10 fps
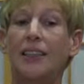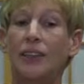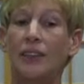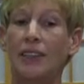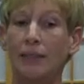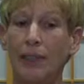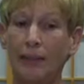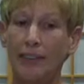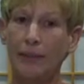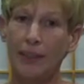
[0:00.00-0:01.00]
you know,
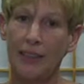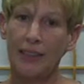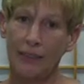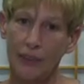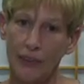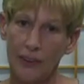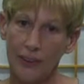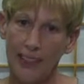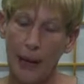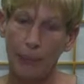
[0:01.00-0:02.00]
sometimes something difficult
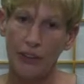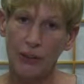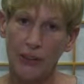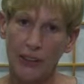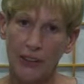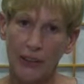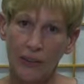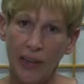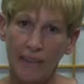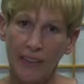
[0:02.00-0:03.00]
has happened to us in our
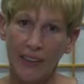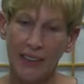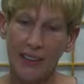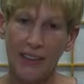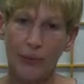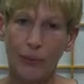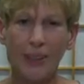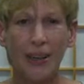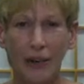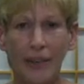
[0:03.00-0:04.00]
life, and it's
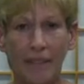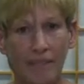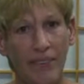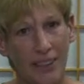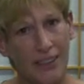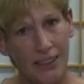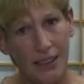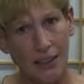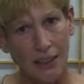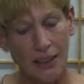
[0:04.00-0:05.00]
really hard to face
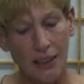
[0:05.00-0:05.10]
it.